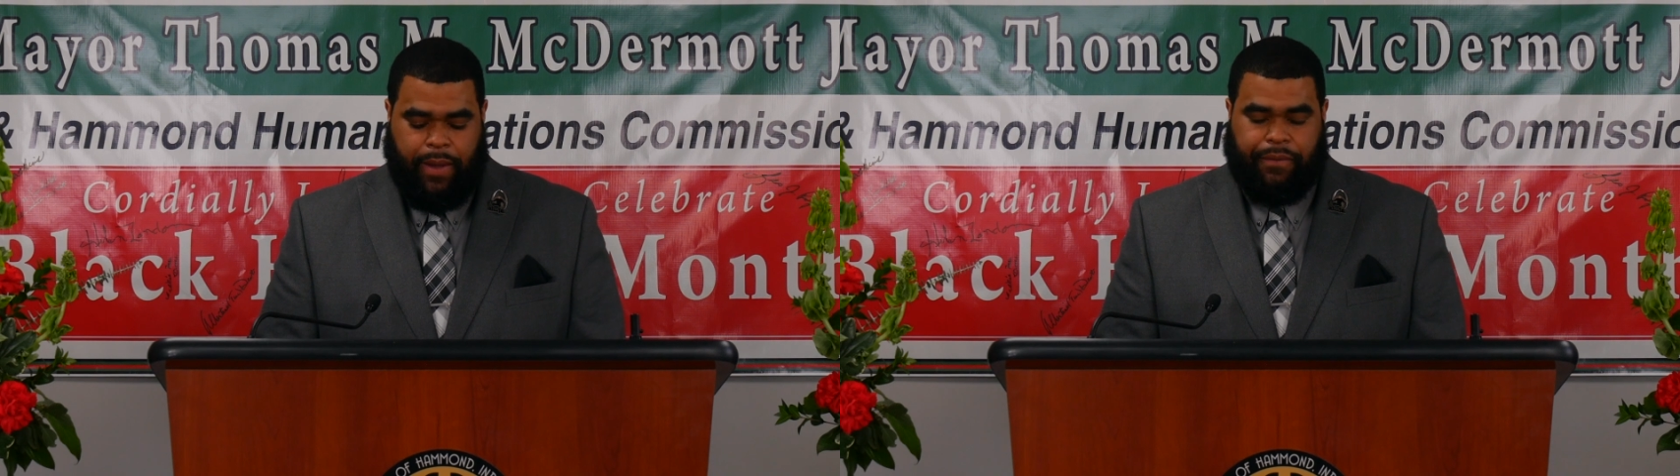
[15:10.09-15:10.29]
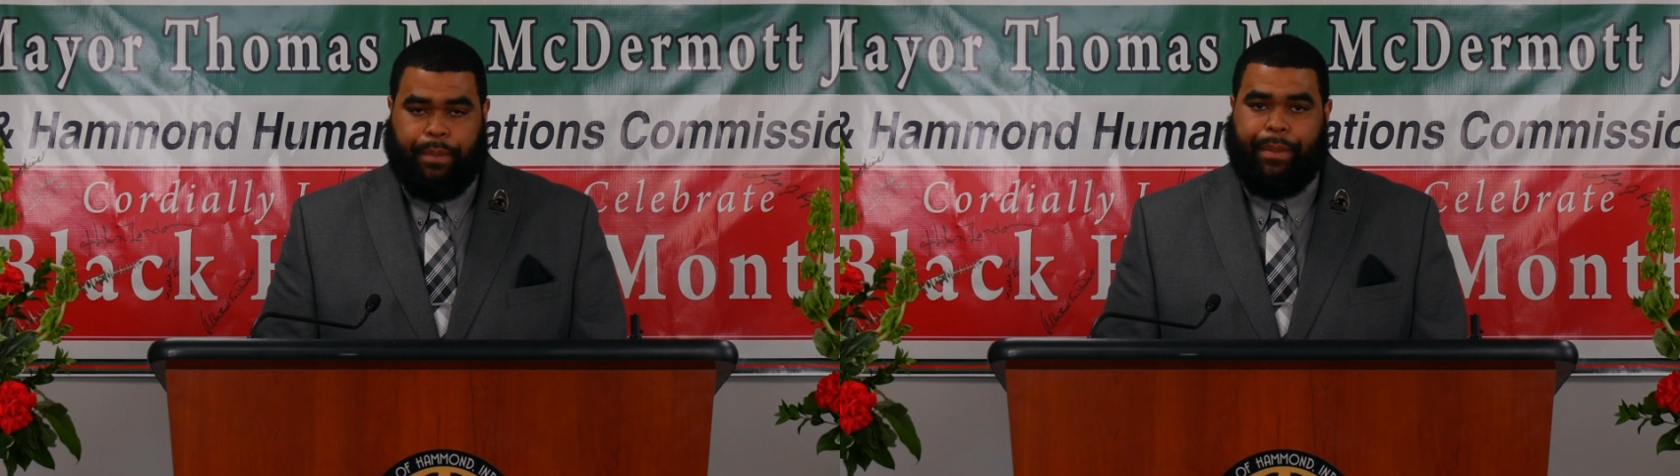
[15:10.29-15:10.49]

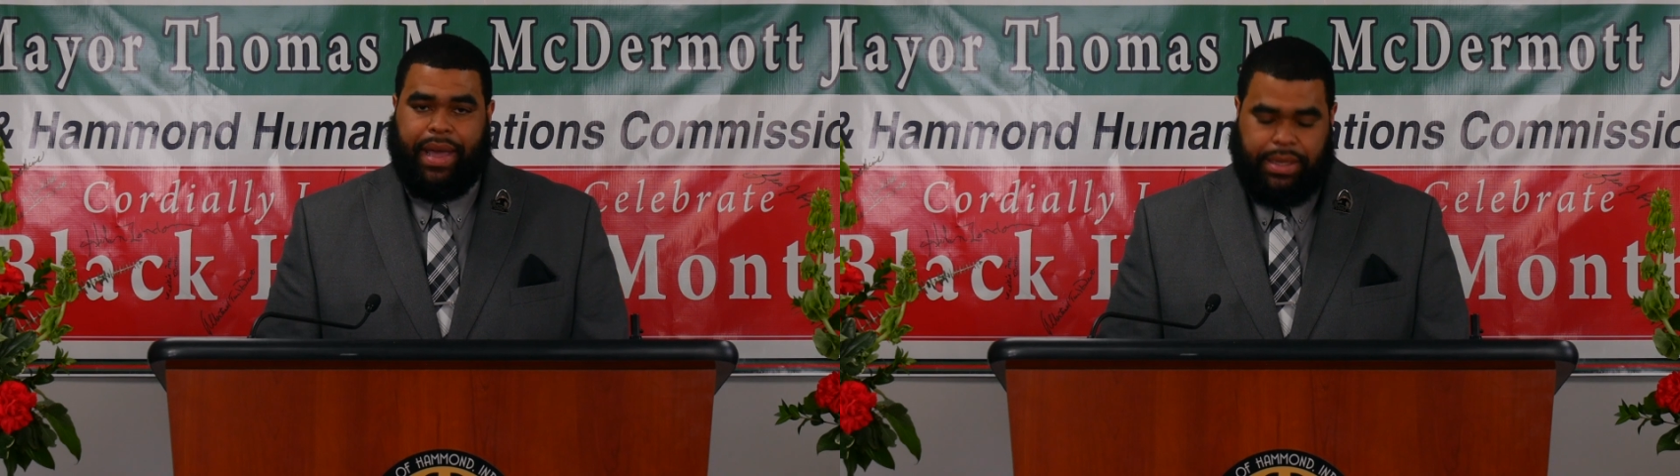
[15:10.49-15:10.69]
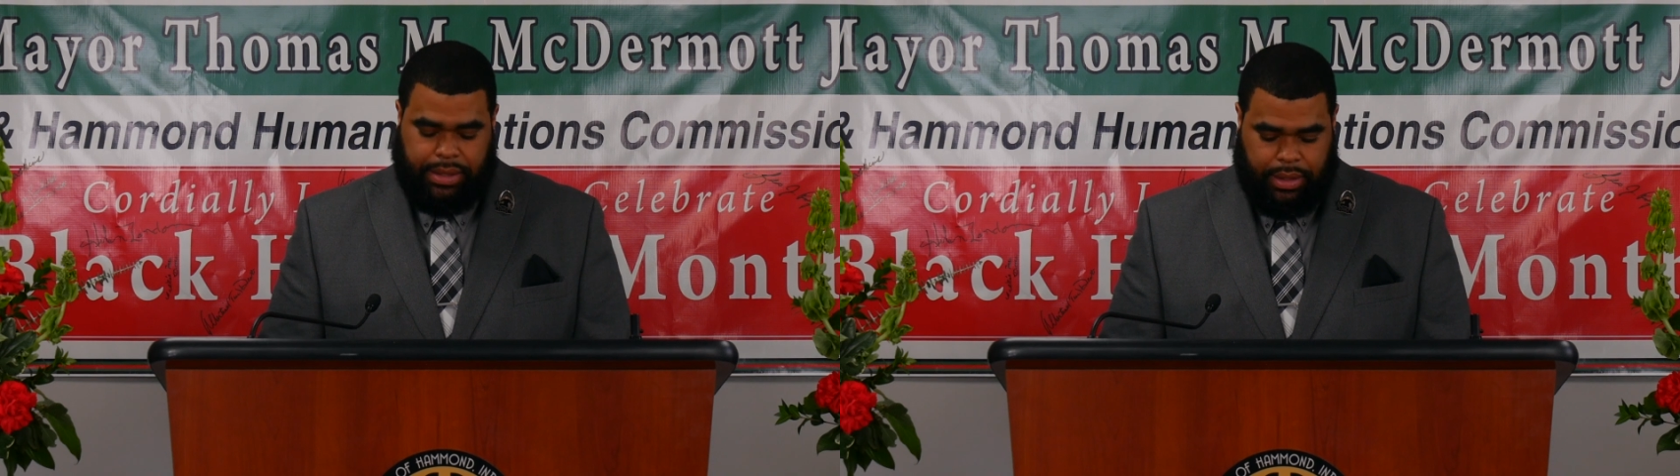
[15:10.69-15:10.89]
from
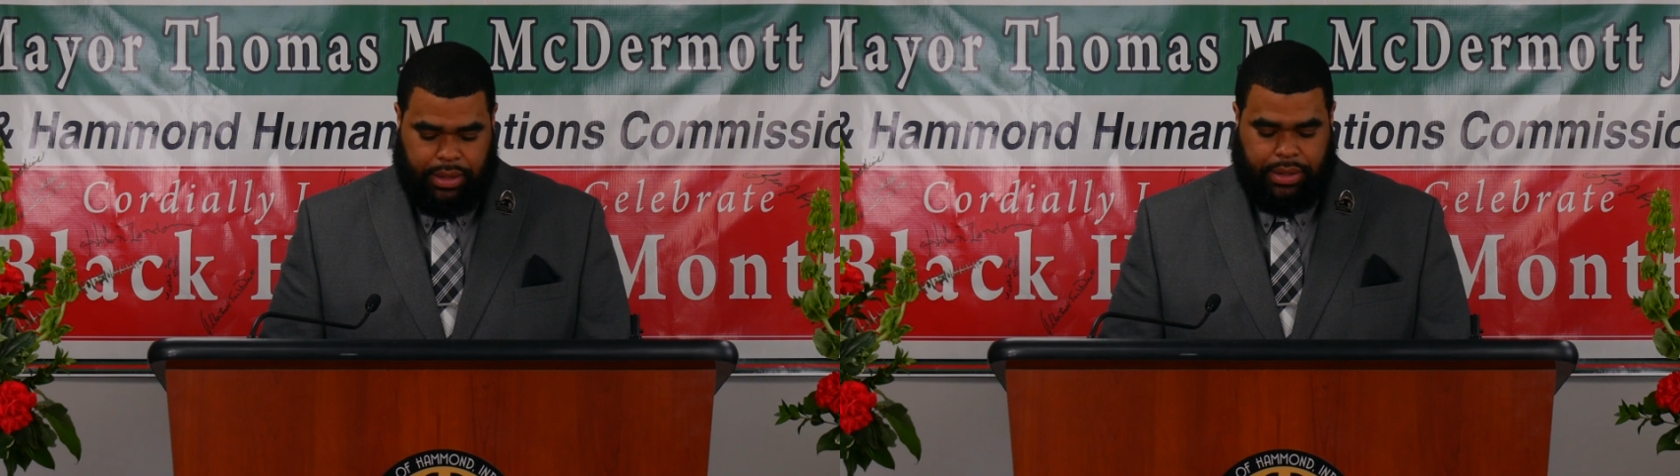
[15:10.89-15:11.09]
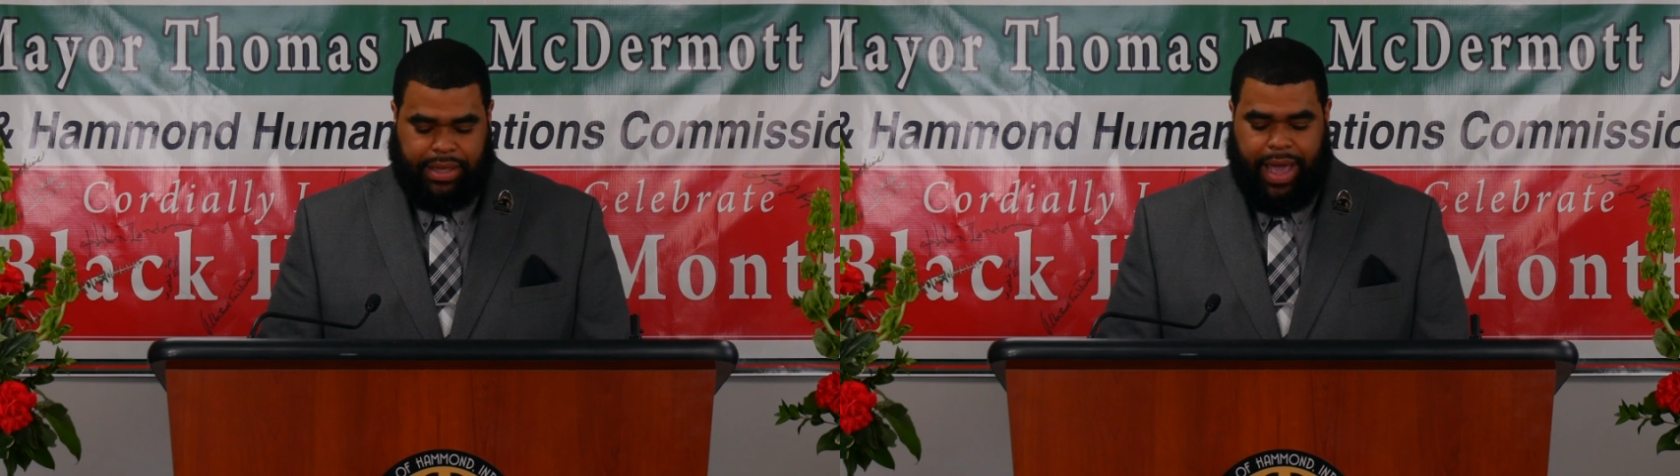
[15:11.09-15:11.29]

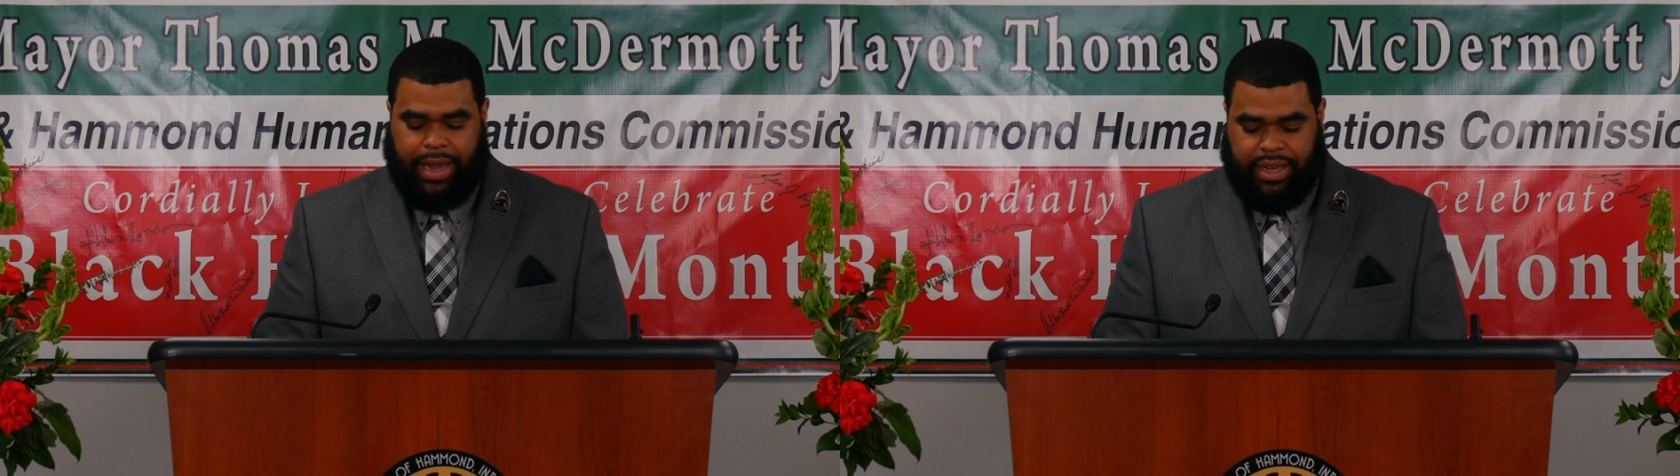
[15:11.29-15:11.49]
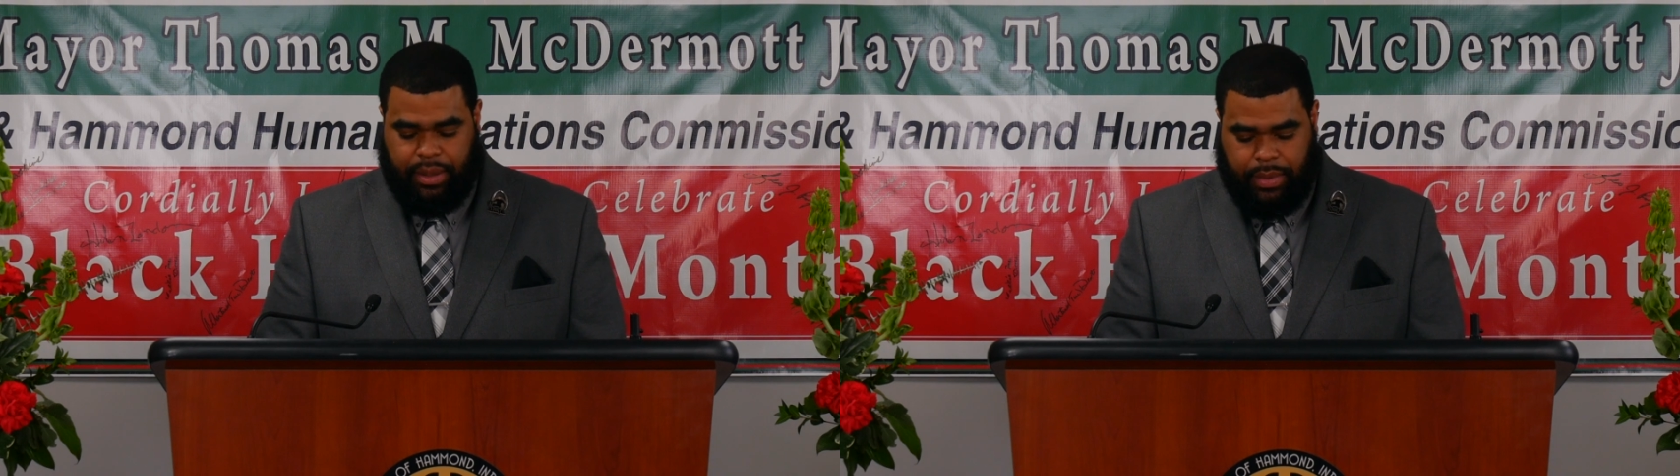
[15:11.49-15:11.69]
medicine to
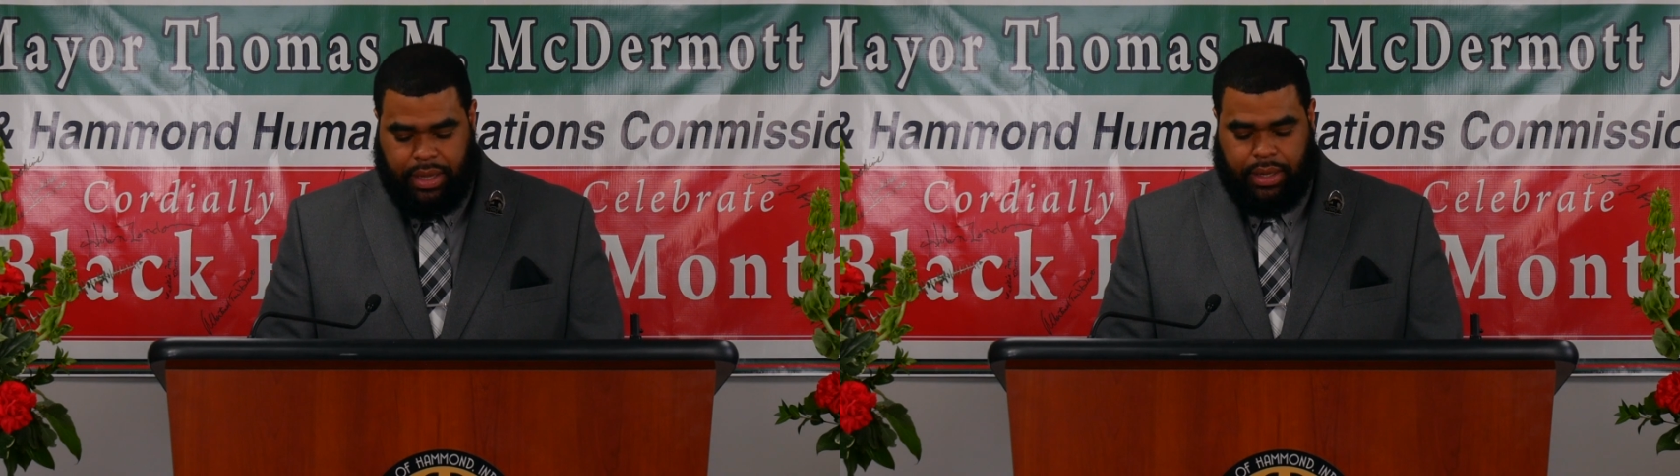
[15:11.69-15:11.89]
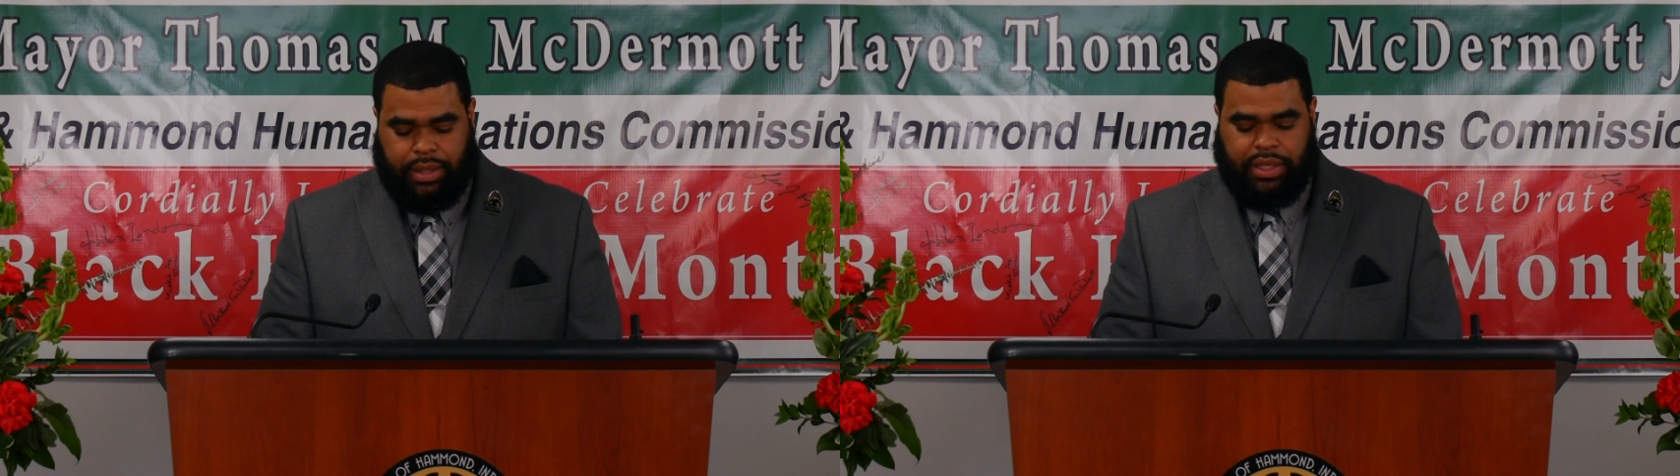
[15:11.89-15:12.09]
academia